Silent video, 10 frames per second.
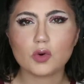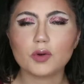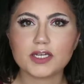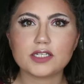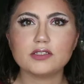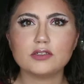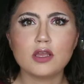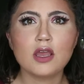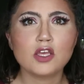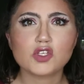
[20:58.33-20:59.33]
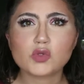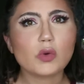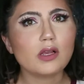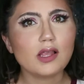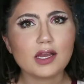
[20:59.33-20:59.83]
or we'd
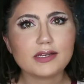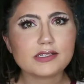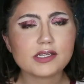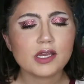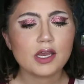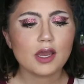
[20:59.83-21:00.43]
squirrel hunt.